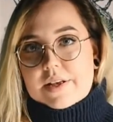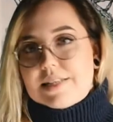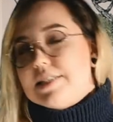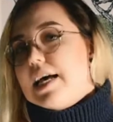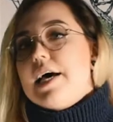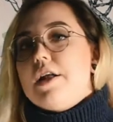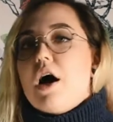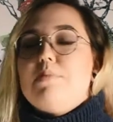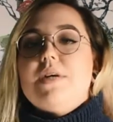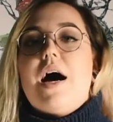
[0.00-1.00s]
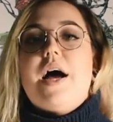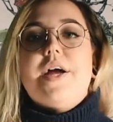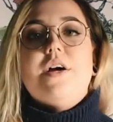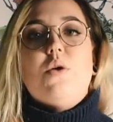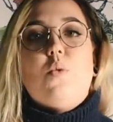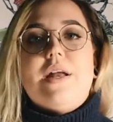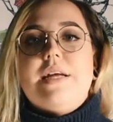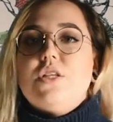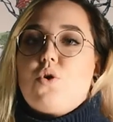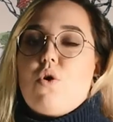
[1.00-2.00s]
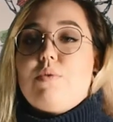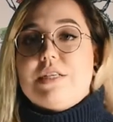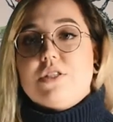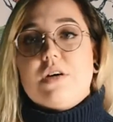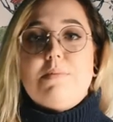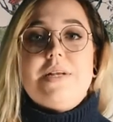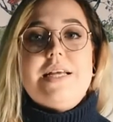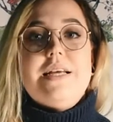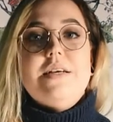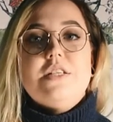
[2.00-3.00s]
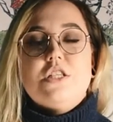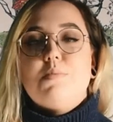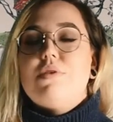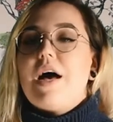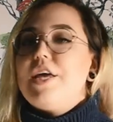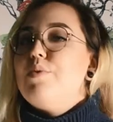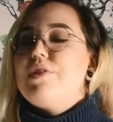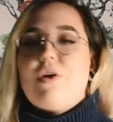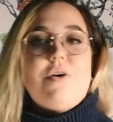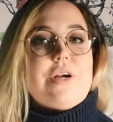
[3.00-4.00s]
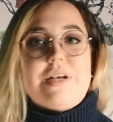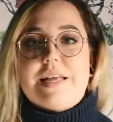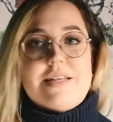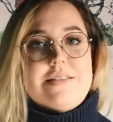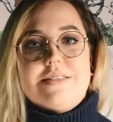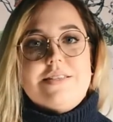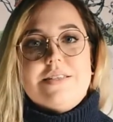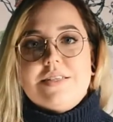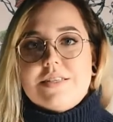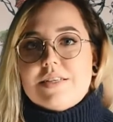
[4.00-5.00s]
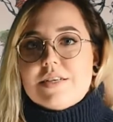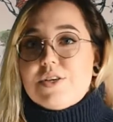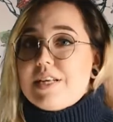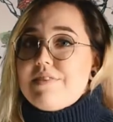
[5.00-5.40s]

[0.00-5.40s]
Instead, opt to hire a wedding decor rental company to supply you with all your needs. You can